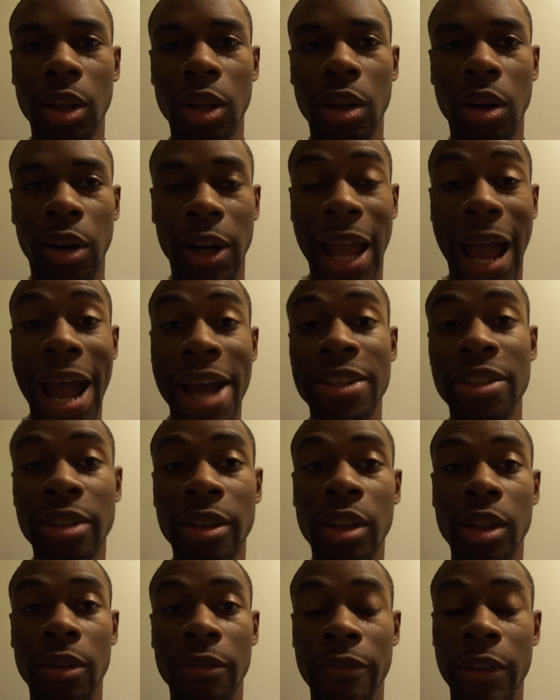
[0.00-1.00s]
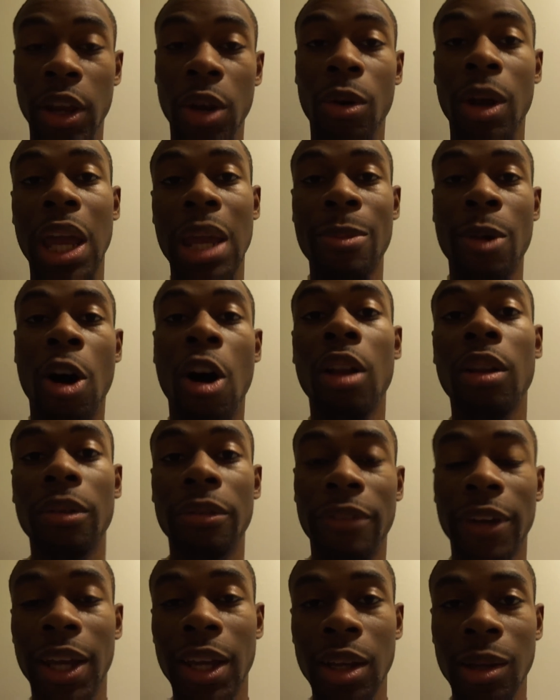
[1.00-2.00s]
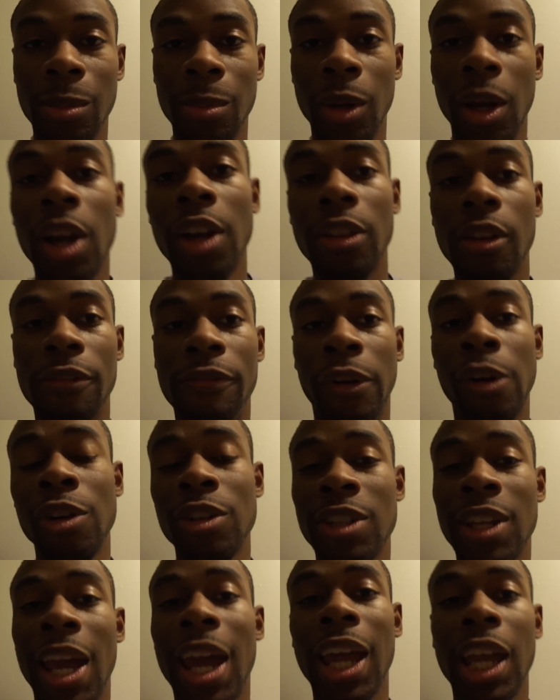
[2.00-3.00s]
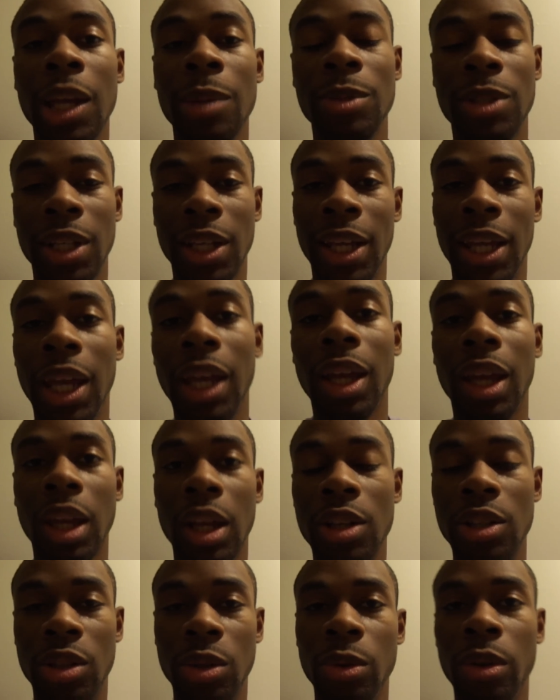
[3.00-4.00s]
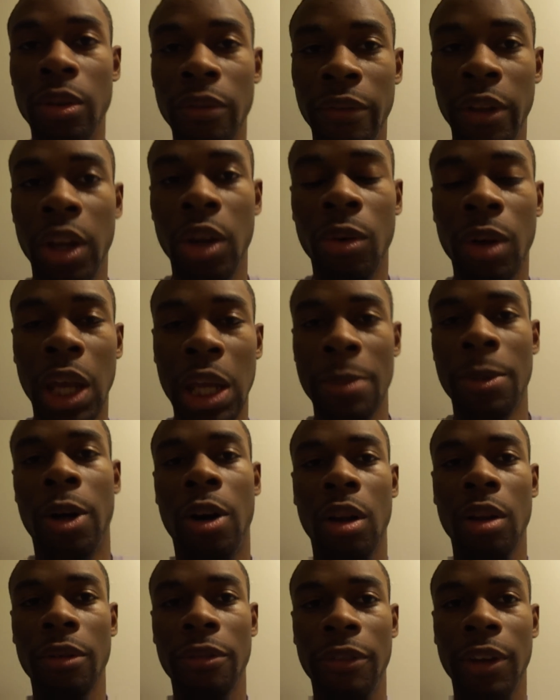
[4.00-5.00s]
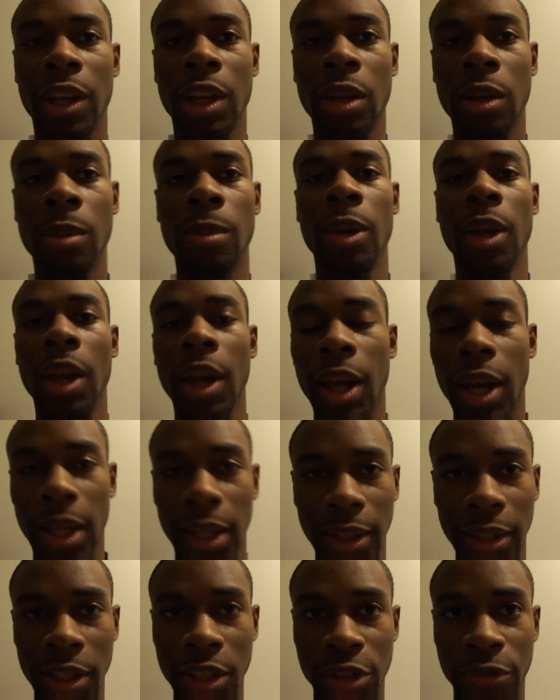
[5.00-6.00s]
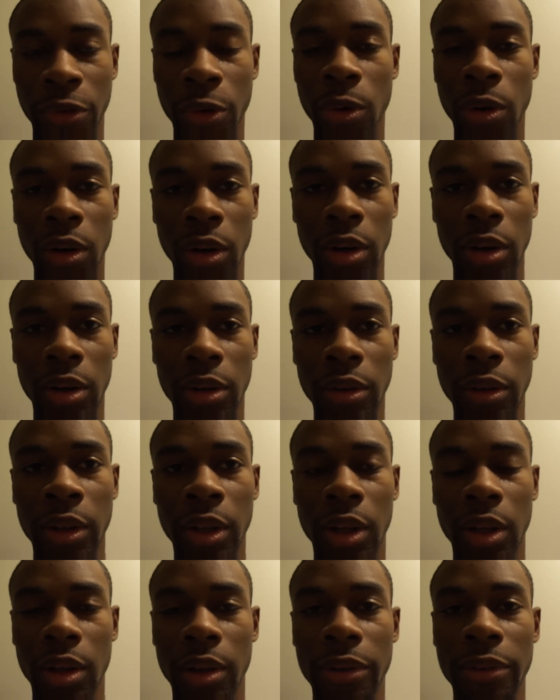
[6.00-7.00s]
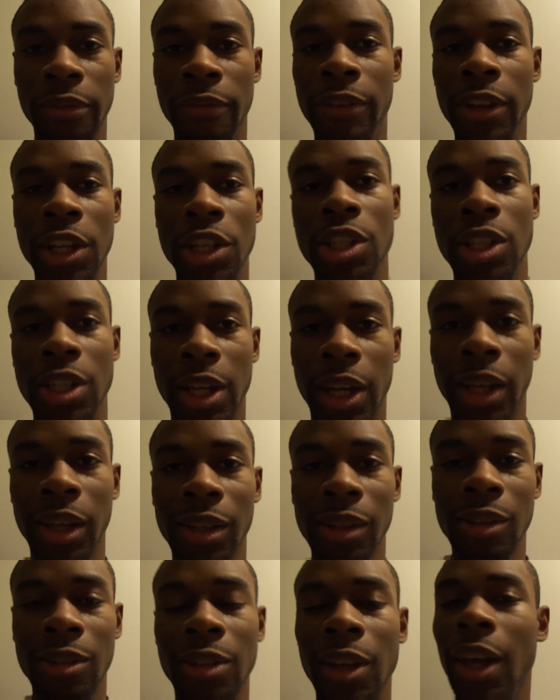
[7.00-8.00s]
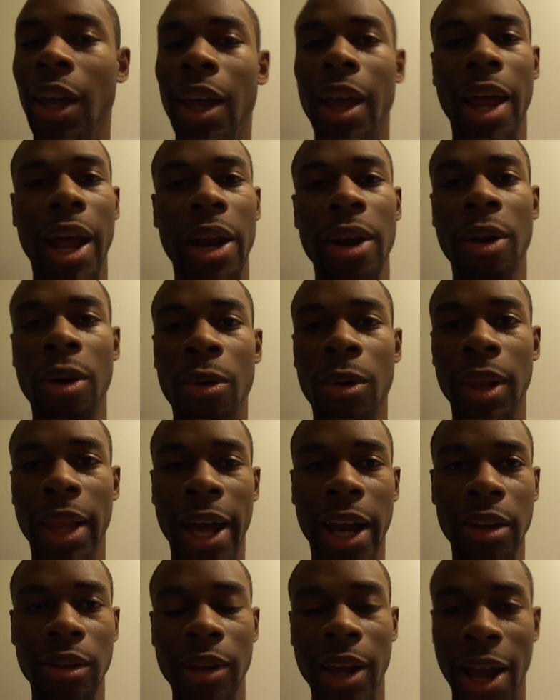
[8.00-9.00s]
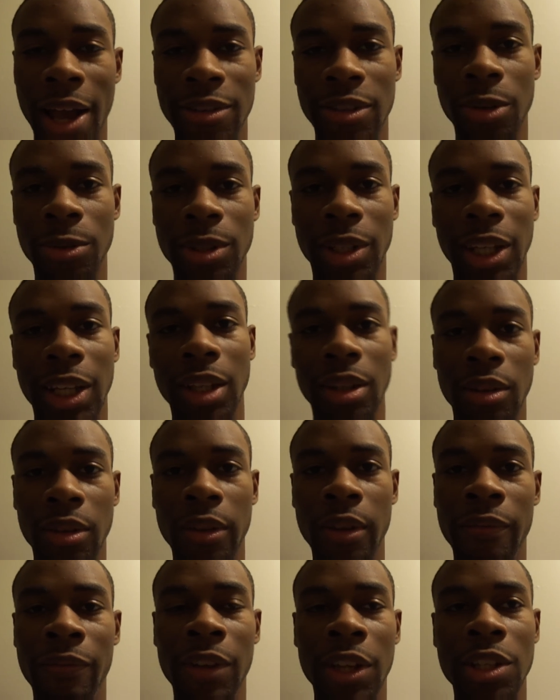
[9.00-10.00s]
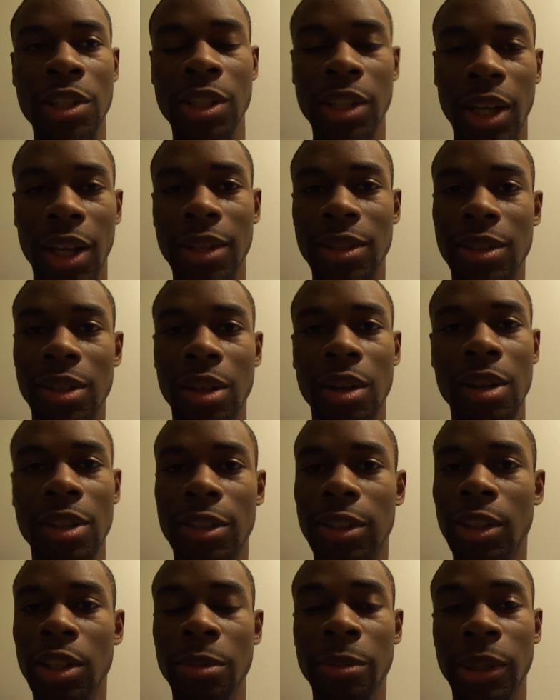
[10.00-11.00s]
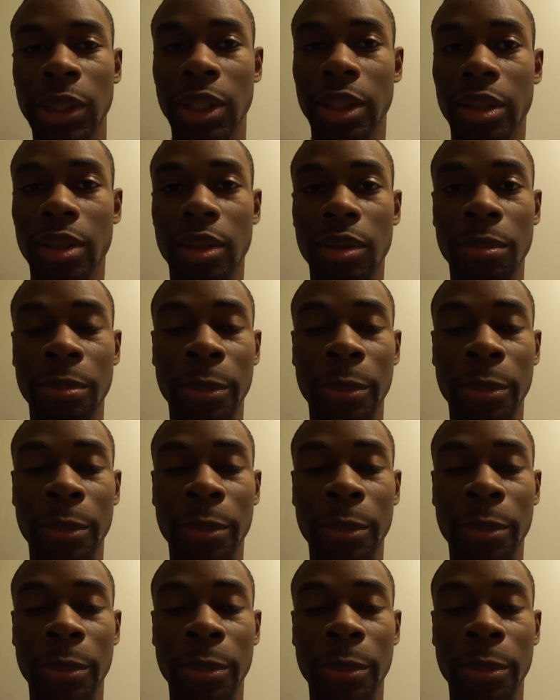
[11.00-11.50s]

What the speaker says: or got into the Video Game Hall of Fame? The first game to get into the Video Game Hall of Fame, at least for the VGAs. And I know a lot of you guys don't take the VGA seriously, but